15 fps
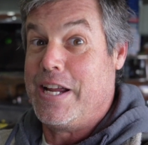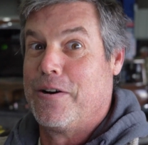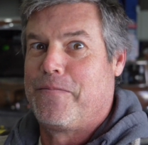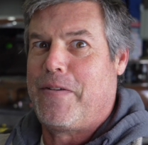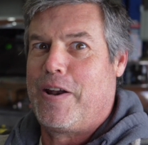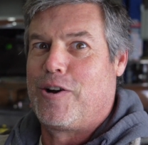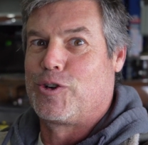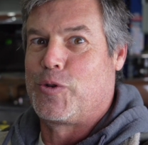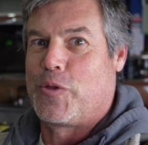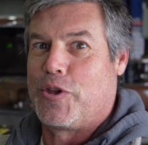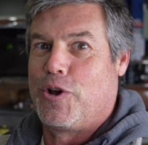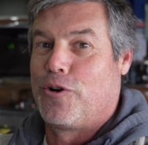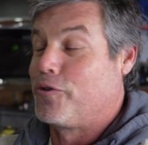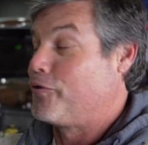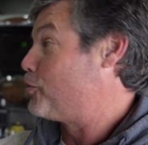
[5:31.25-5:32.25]
gear vendors with
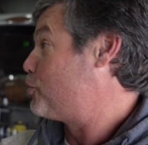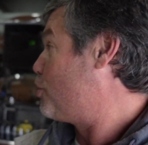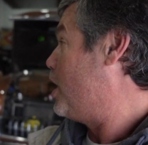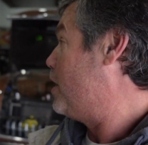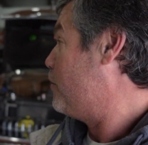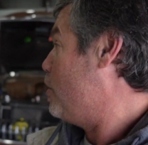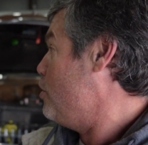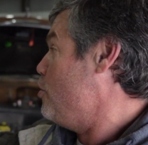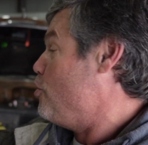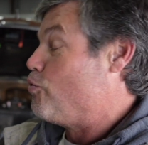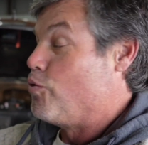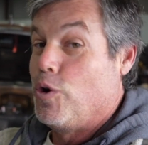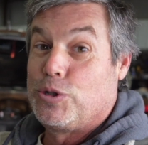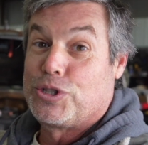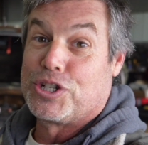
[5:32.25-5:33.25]
the overdrive,
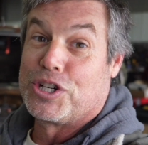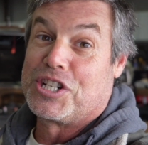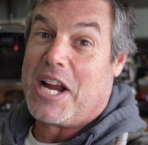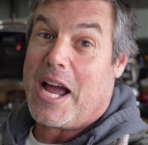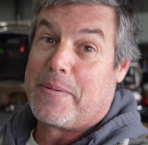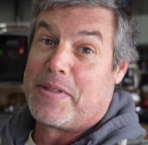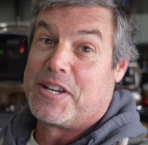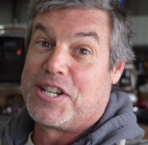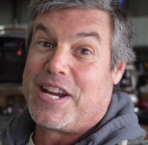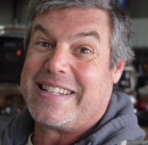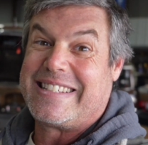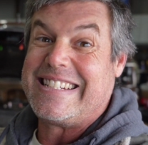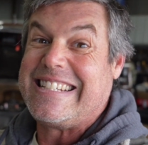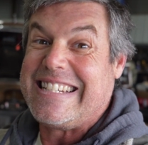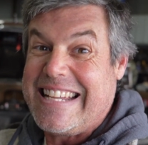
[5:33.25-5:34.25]
Roadster Shop in the
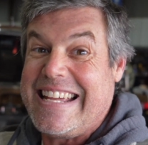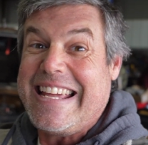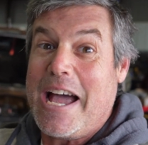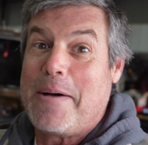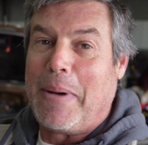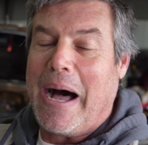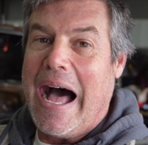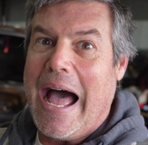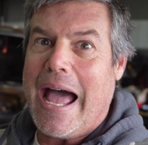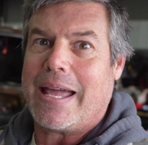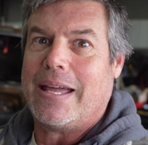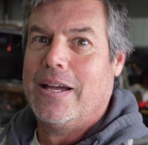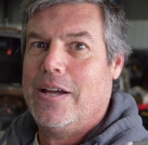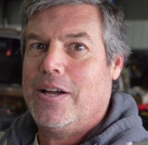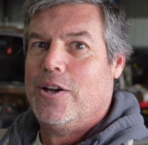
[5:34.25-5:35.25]
chassis,
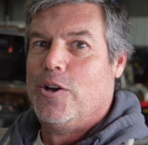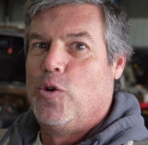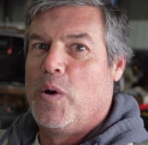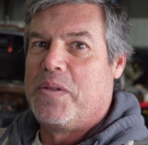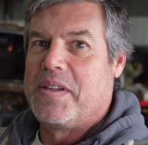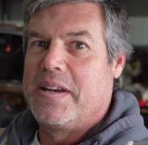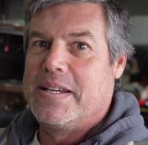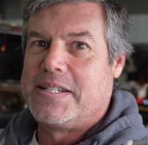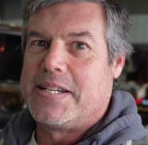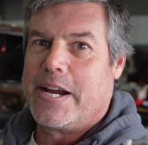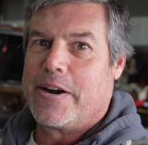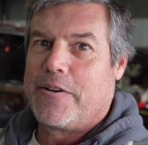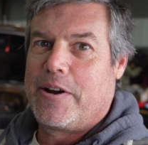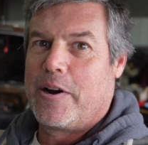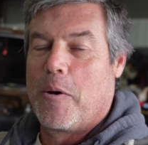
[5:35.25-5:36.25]
TMI with an
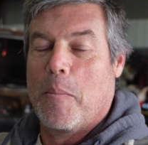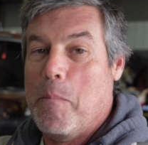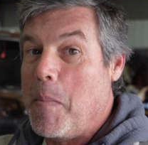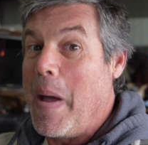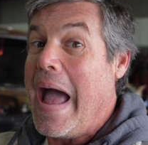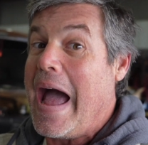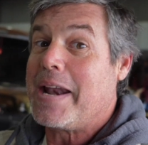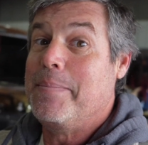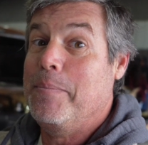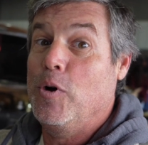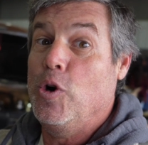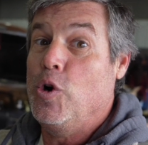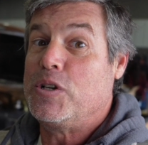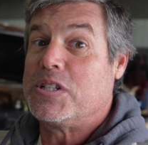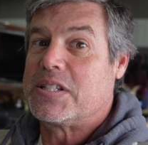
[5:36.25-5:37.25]
interior, Mad
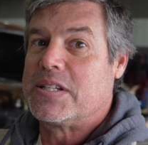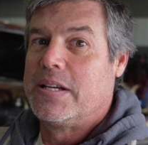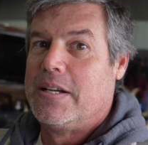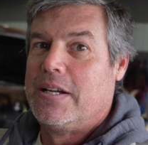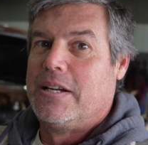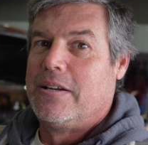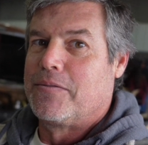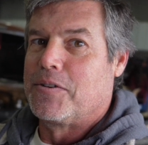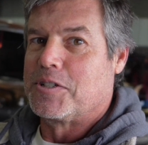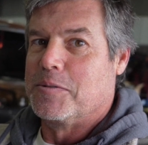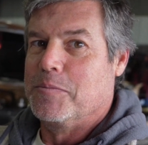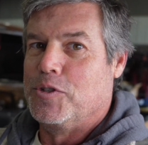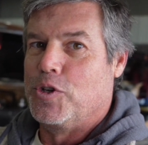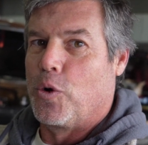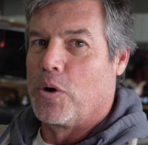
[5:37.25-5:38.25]
Mooks for
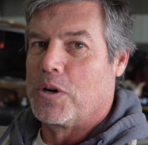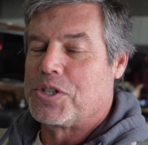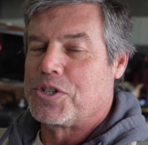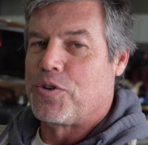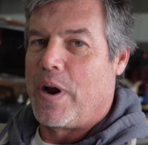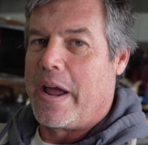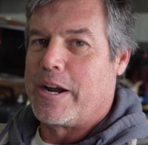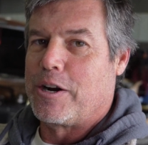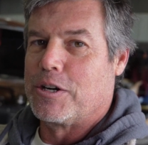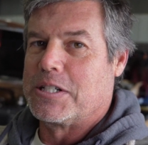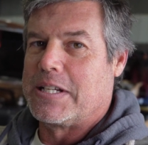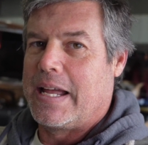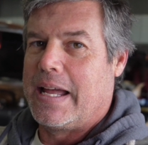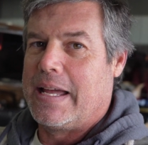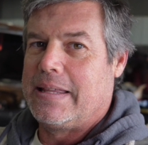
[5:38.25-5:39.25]
some door
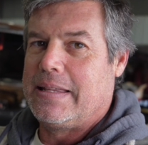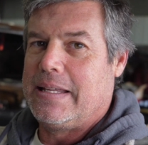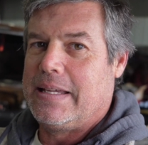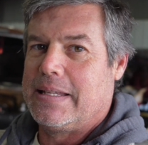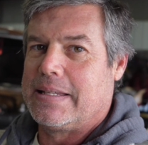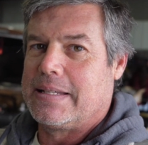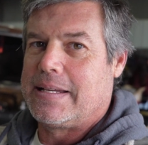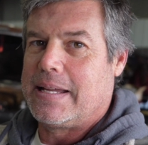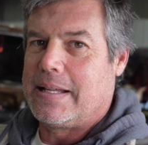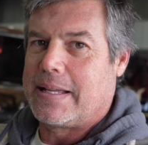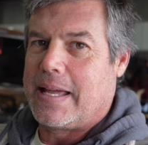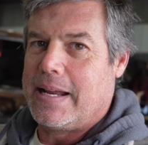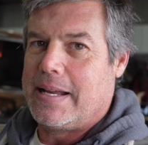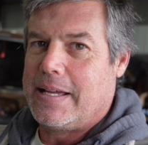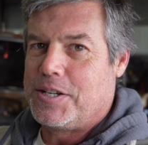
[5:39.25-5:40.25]
strikers and the the
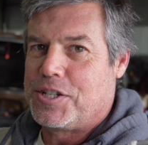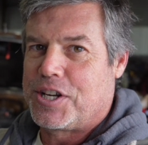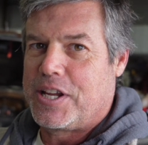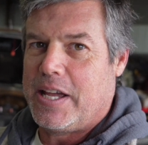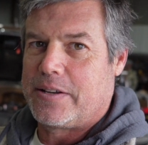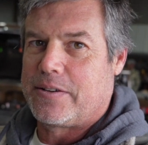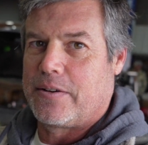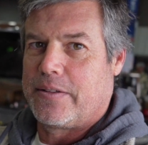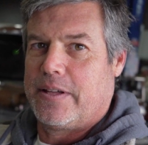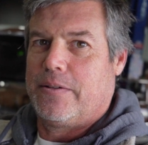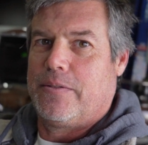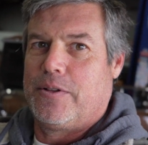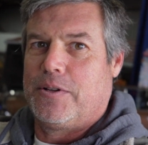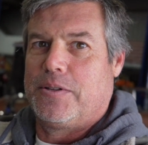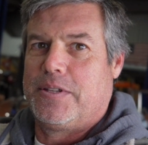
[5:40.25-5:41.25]
tailgate hinge kit or
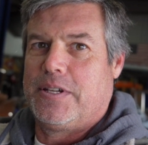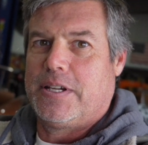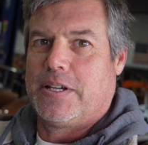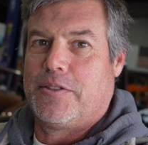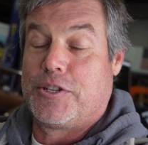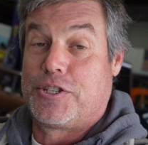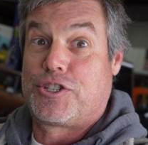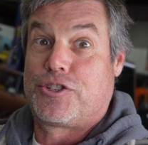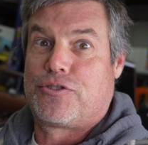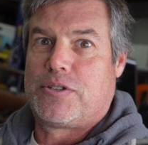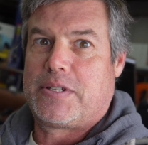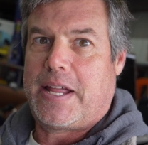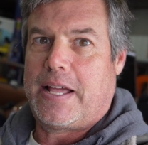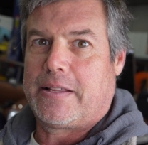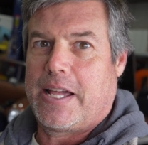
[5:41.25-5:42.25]
the the the, uh, the
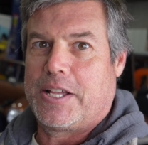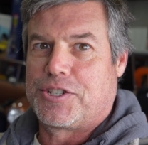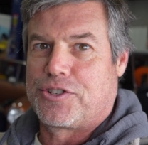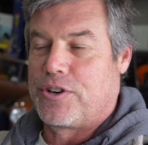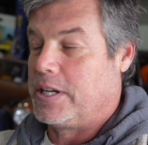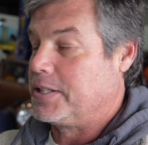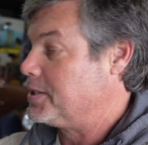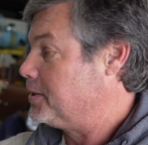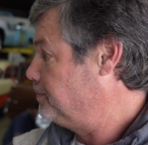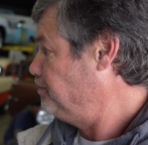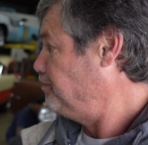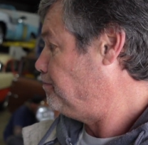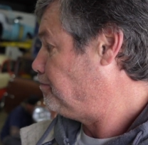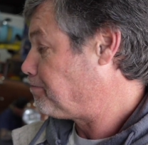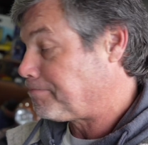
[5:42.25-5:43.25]
tailgate struts.
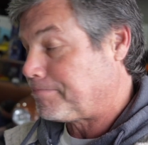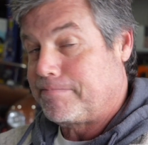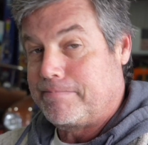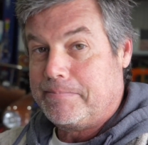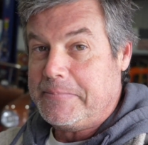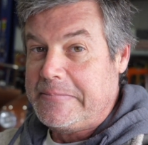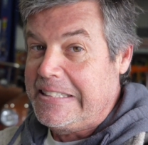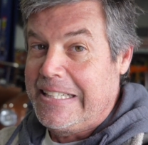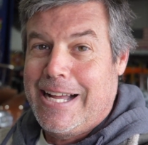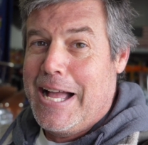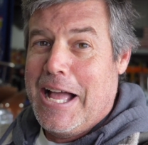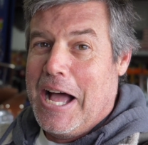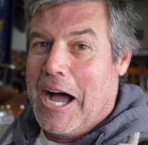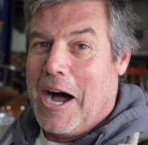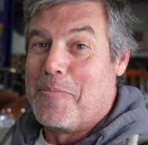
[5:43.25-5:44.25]

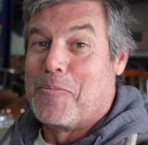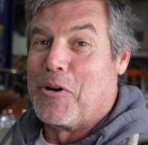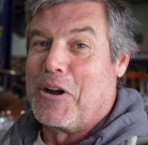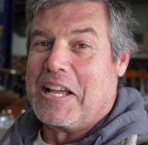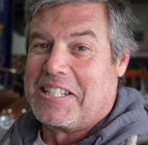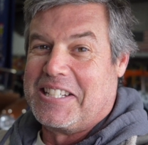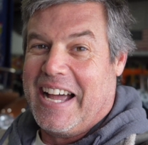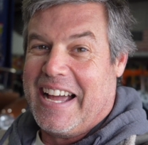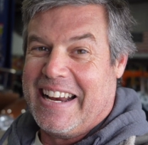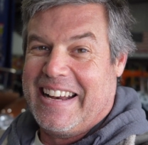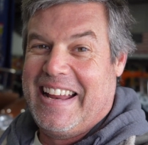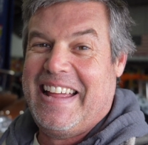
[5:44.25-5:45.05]
I'm pretty excited,